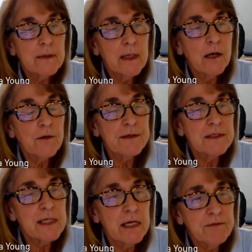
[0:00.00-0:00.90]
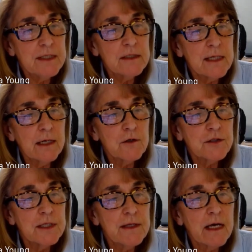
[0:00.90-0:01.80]
health and safety
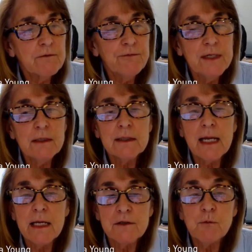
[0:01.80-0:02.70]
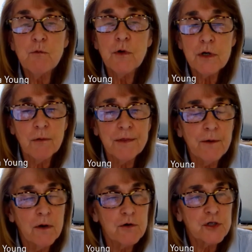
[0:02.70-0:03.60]
standards in that field and to work with
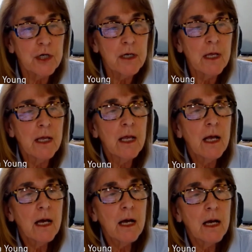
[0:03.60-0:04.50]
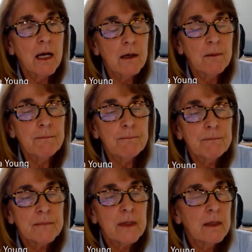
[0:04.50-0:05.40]
OSHA.
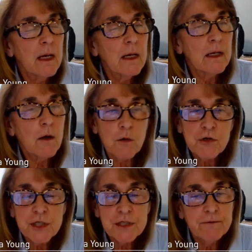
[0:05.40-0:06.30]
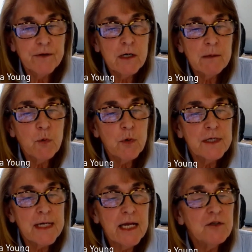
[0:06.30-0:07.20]
OSHA is a very
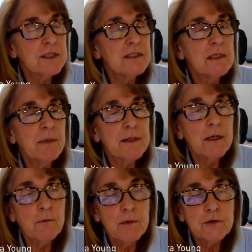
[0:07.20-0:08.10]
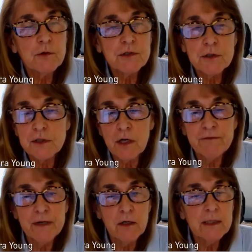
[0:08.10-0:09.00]
important agency, but their resources are
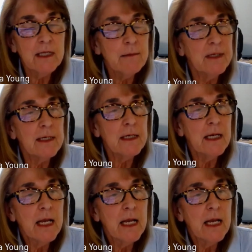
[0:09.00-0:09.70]
very limited.